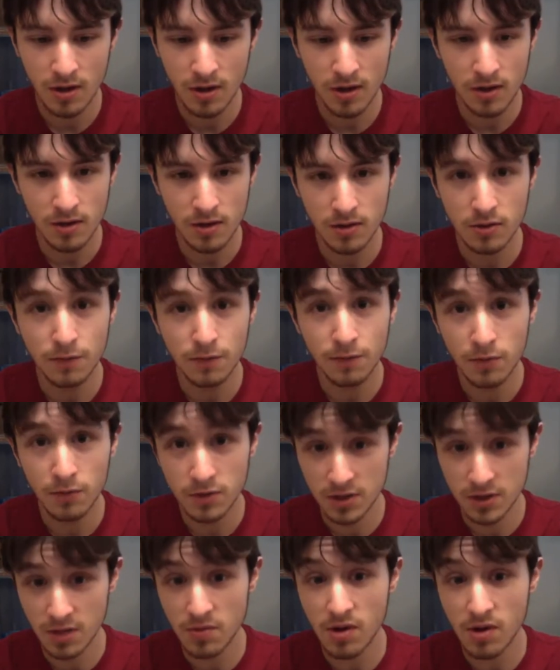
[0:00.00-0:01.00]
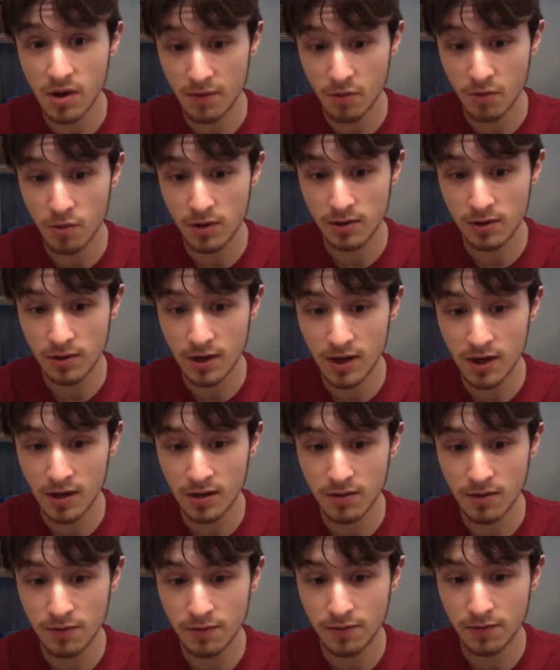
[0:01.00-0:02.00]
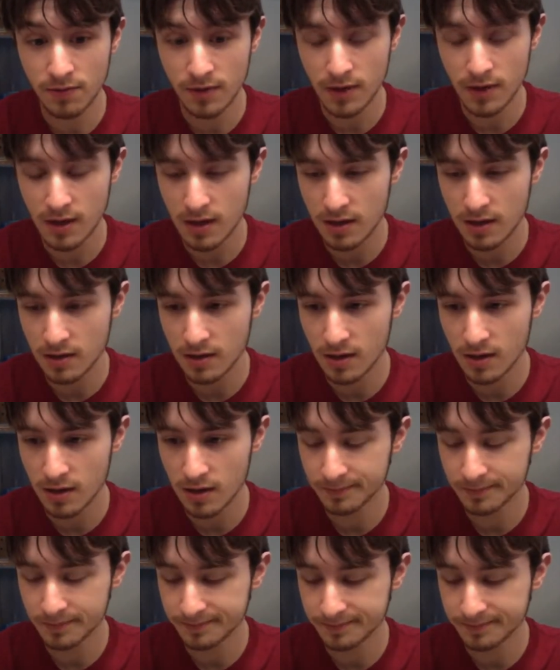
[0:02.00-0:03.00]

This is the first time I ever went live, and I